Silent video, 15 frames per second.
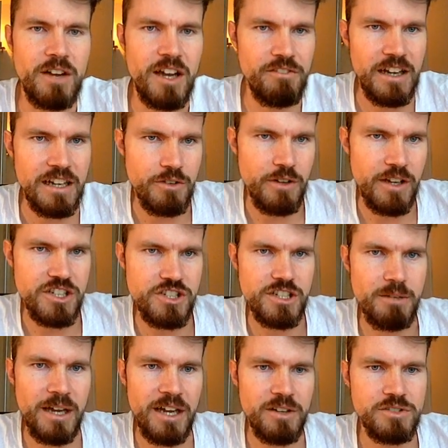valuation
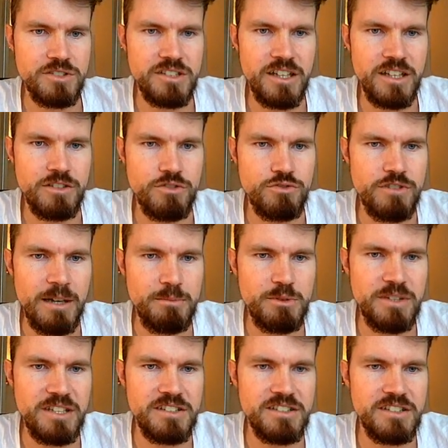amounts in wrapped
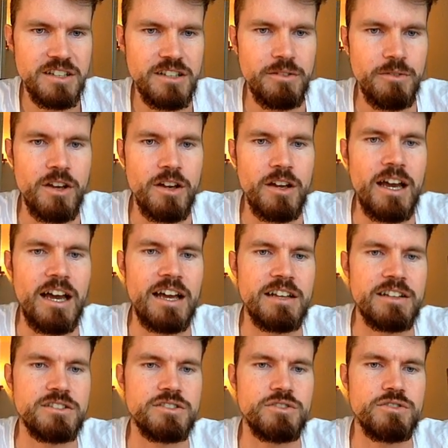B T C
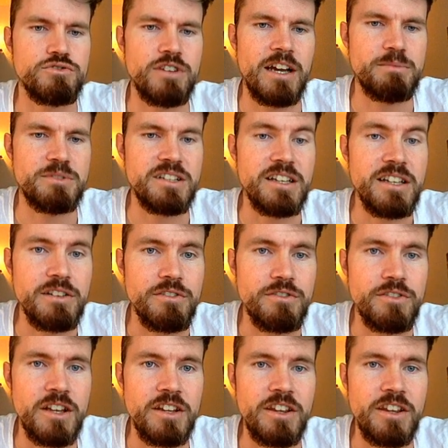and wrapped E T H.